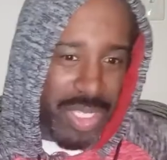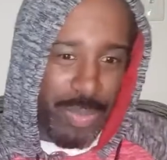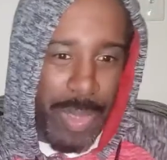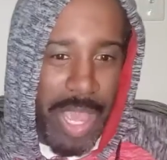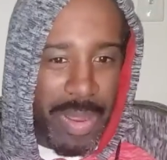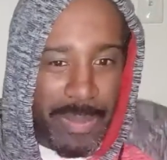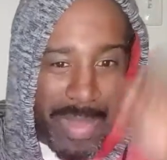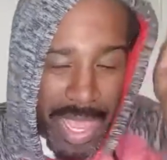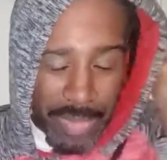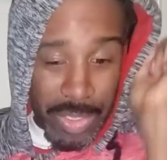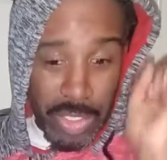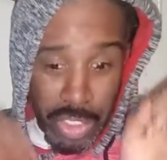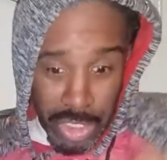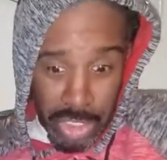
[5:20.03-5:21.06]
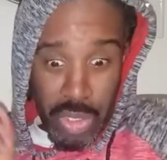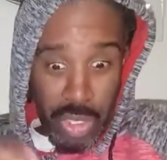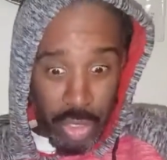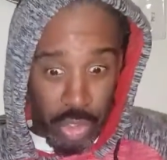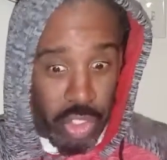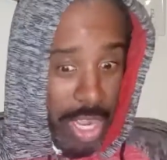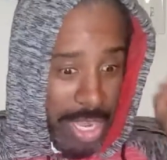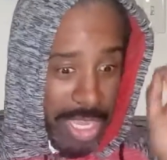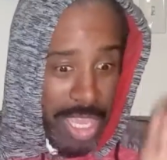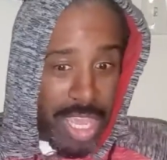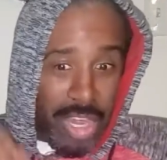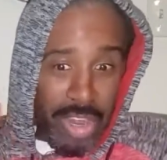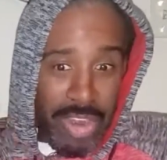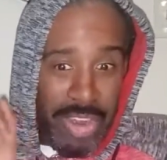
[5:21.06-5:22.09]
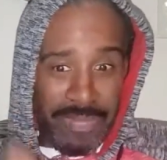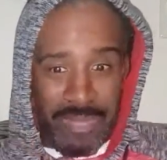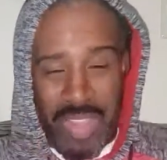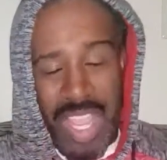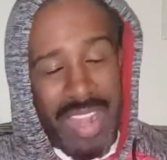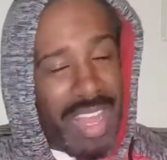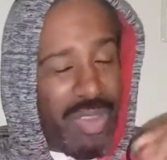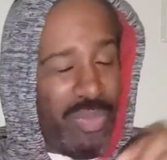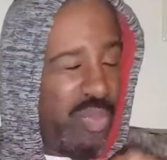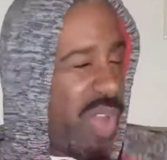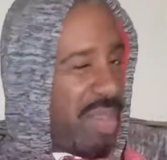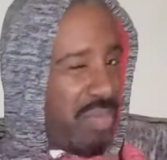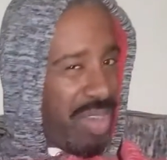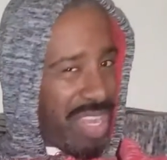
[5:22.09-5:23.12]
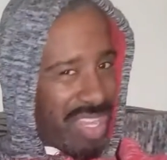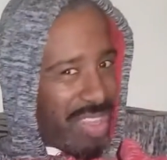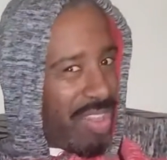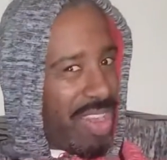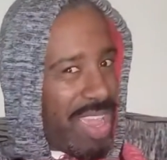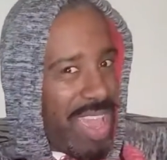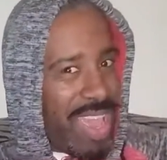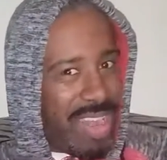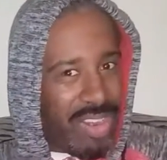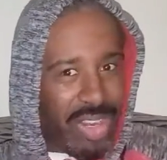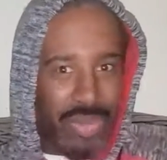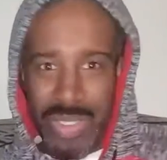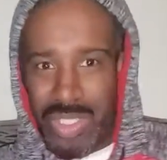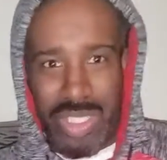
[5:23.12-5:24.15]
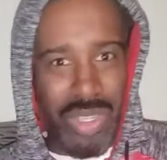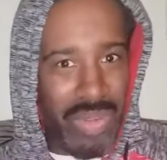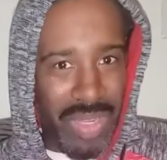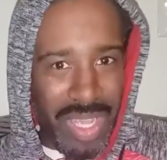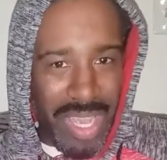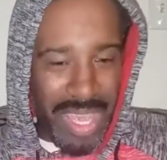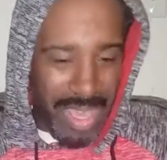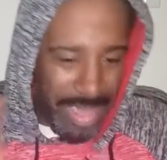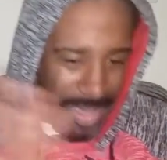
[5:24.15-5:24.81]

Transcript: as Spider-Man was just, you know, trying to get her, and like right when he thought he had her, it was too late,